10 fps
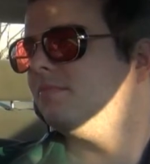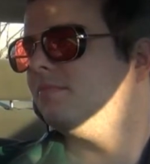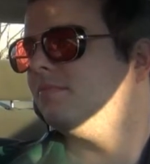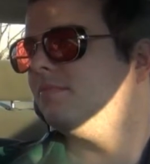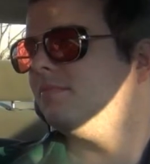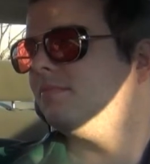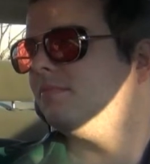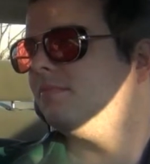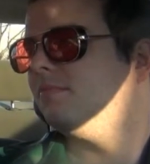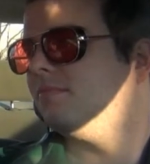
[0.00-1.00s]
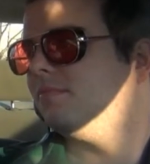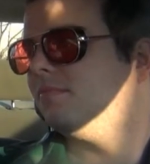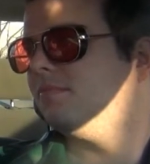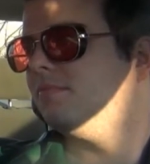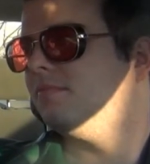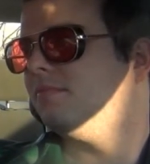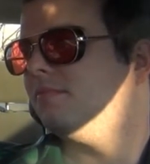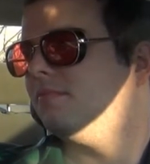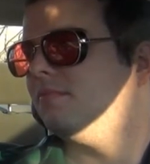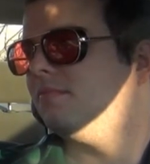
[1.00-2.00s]

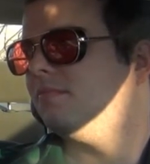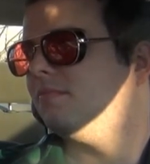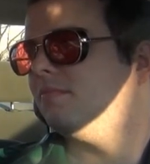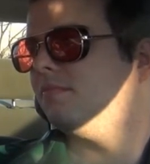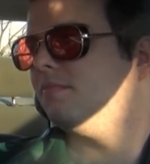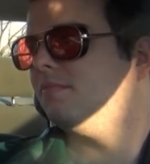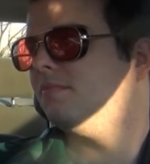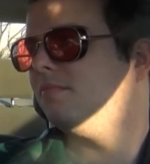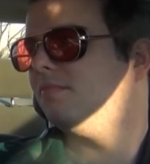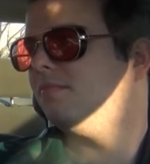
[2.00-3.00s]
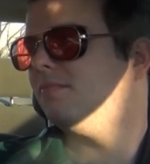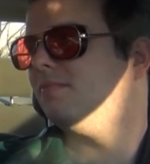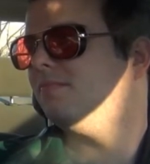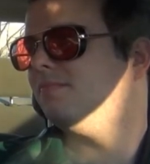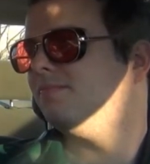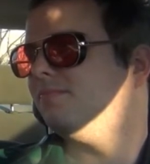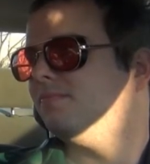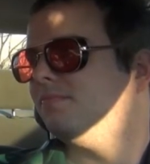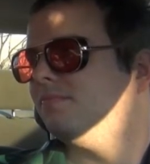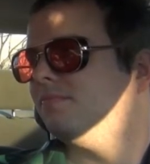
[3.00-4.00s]
No words are spoken by the person on screen.